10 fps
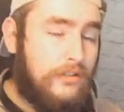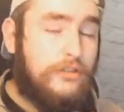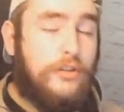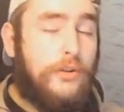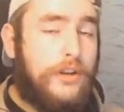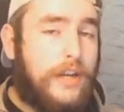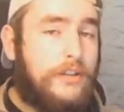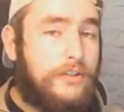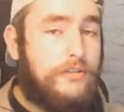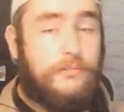2
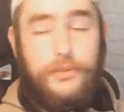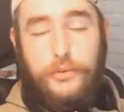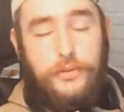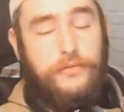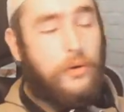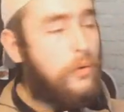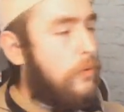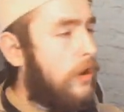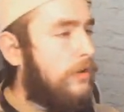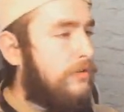locations I'm sure you've all
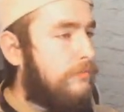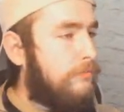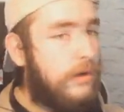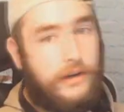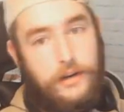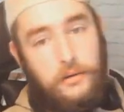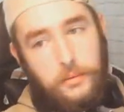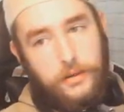heard of by now.